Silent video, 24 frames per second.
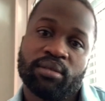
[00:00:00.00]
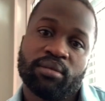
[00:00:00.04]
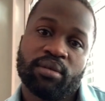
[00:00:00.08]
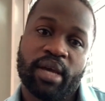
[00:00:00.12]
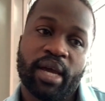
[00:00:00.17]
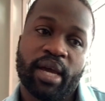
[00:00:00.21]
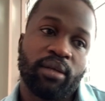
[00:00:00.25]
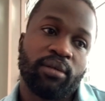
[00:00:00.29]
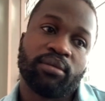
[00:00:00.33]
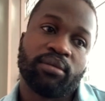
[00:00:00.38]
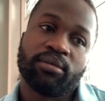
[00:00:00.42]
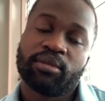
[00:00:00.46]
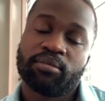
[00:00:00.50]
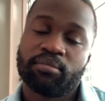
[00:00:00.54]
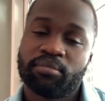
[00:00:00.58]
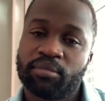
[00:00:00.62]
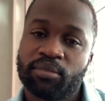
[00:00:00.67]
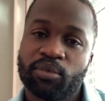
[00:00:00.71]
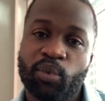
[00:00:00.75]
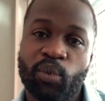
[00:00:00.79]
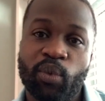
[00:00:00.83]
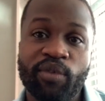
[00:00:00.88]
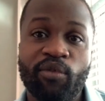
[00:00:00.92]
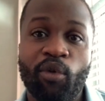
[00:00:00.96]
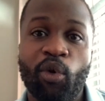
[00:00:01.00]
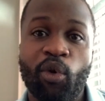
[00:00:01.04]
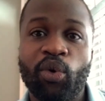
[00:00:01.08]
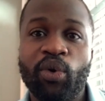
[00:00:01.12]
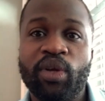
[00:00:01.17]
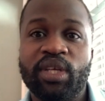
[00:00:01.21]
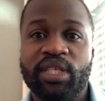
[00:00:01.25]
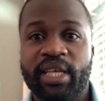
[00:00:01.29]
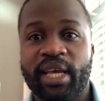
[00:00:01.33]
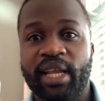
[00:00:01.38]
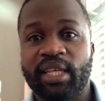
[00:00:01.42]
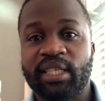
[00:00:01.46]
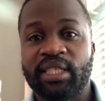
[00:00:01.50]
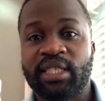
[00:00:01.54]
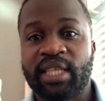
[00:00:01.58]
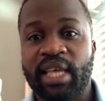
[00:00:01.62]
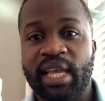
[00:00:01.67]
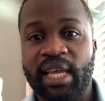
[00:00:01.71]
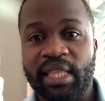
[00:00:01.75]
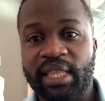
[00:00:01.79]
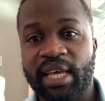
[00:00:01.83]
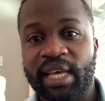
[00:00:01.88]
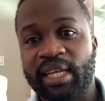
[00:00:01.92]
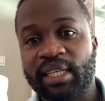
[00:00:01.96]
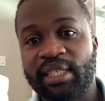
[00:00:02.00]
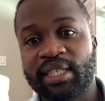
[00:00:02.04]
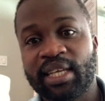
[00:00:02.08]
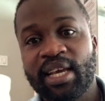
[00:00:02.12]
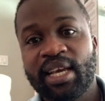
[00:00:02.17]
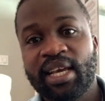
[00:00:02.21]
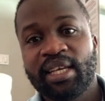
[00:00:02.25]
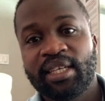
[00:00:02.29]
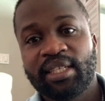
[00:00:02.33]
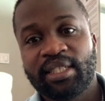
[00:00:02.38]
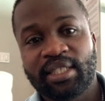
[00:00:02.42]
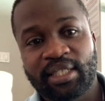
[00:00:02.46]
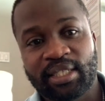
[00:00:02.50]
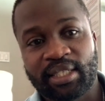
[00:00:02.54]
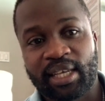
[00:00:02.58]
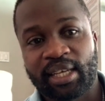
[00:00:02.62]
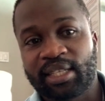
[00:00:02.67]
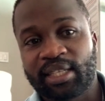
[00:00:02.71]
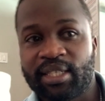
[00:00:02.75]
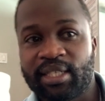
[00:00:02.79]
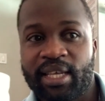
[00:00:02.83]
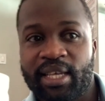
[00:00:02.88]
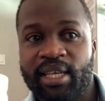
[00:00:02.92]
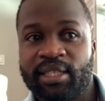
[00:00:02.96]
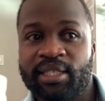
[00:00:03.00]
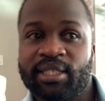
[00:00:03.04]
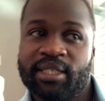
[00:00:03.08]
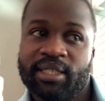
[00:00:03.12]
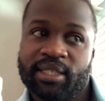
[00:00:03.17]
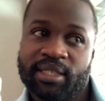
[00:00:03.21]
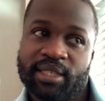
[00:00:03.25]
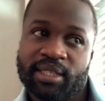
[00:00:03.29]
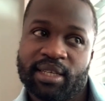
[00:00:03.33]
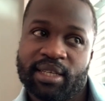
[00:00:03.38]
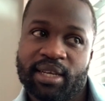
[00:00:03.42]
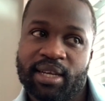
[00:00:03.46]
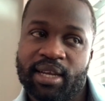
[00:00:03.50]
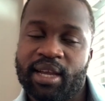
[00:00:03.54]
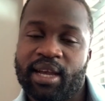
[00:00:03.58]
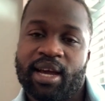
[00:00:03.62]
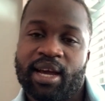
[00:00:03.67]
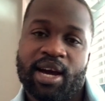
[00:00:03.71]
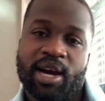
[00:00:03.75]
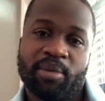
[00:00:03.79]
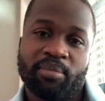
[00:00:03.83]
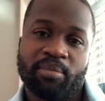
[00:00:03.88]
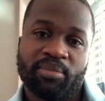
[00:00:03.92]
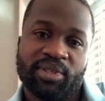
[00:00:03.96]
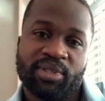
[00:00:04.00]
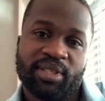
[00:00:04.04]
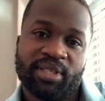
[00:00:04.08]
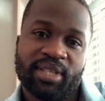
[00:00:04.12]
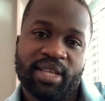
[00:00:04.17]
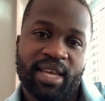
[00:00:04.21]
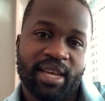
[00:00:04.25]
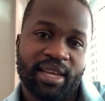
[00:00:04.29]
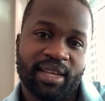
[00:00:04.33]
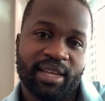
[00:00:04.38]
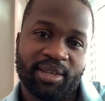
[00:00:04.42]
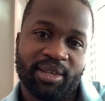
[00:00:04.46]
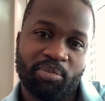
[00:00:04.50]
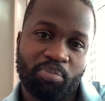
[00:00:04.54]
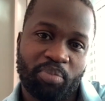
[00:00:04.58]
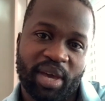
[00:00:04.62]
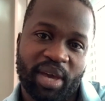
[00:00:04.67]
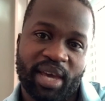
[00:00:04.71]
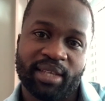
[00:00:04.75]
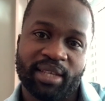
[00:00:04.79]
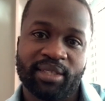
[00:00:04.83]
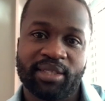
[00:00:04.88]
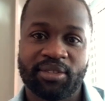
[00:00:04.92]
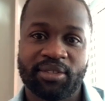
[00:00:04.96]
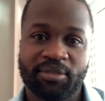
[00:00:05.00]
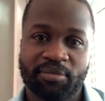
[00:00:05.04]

And we've always had a saying that success comes in pairs.